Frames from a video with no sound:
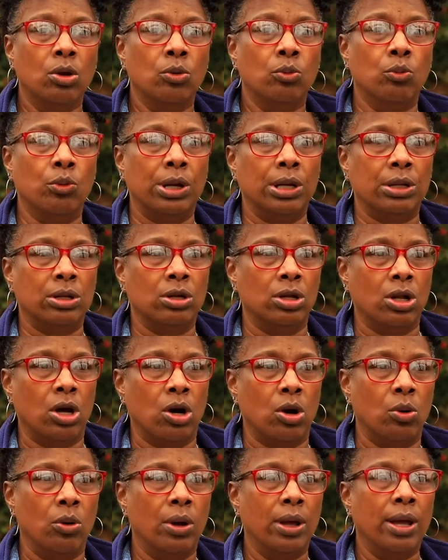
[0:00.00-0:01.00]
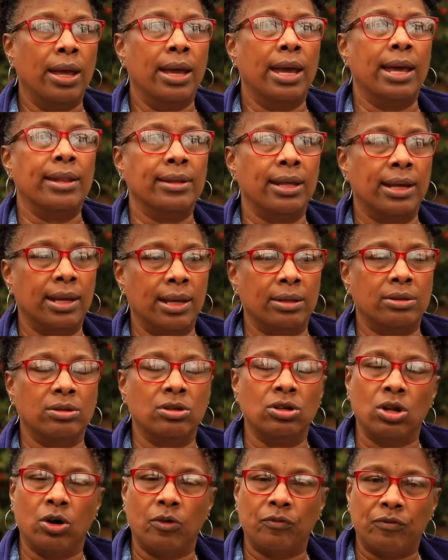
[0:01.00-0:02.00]
when, and
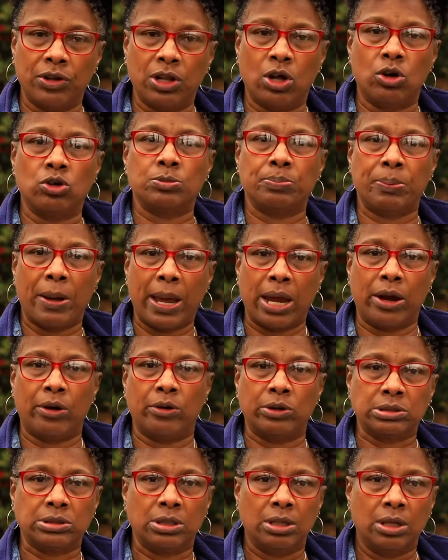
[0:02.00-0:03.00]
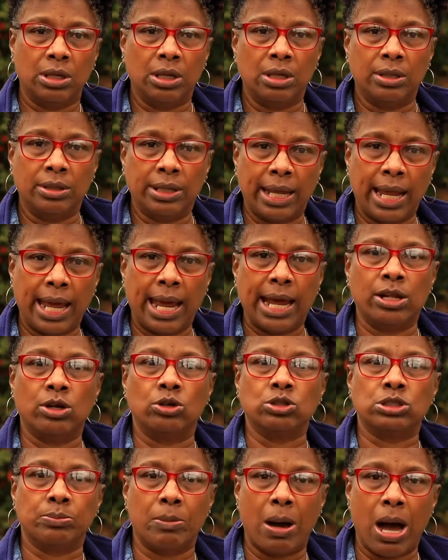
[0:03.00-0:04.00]
then, for those parents that had
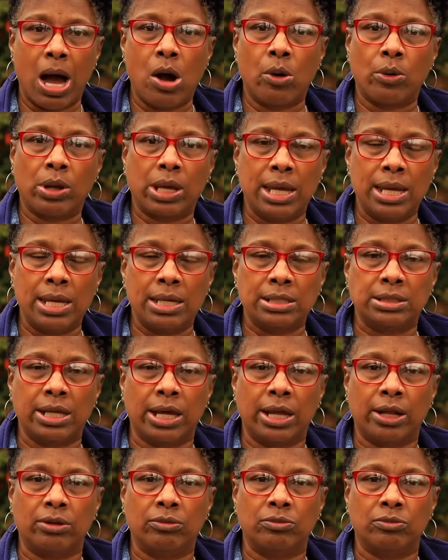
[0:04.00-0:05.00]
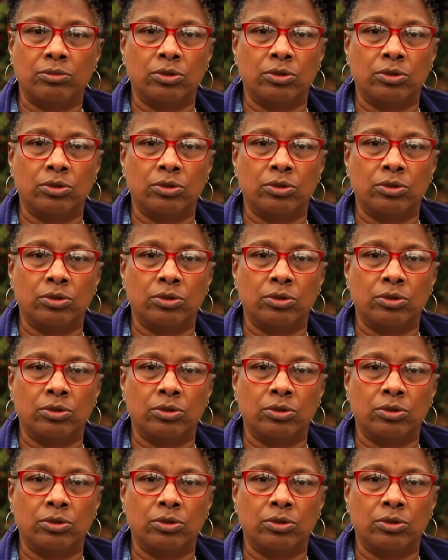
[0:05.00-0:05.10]
those small kids that,